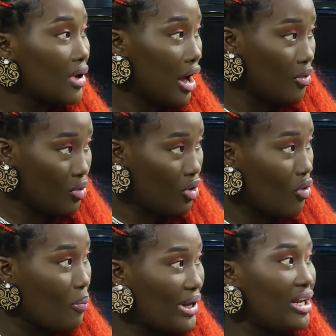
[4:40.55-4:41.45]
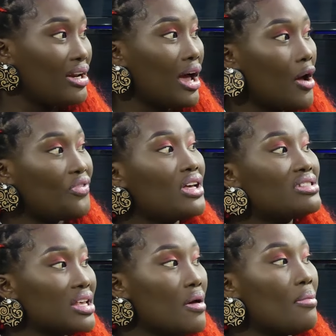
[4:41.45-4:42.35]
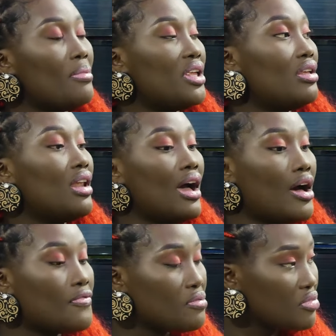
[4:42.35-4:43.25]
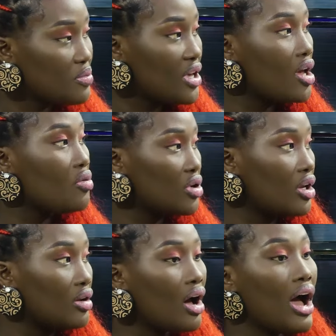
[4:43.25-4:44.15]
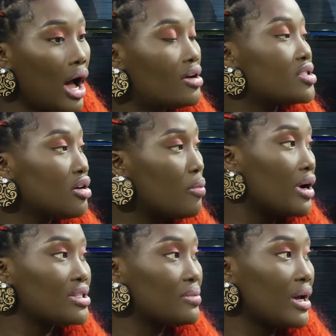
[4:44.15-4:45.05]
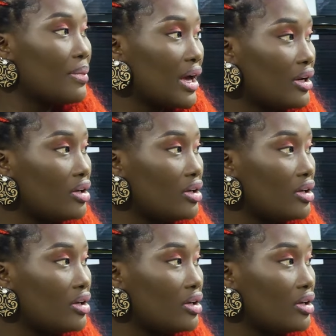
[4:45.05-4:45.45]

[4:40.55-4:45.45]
I'll go. But then after say many not having BBA arena, I'll still go back to my man.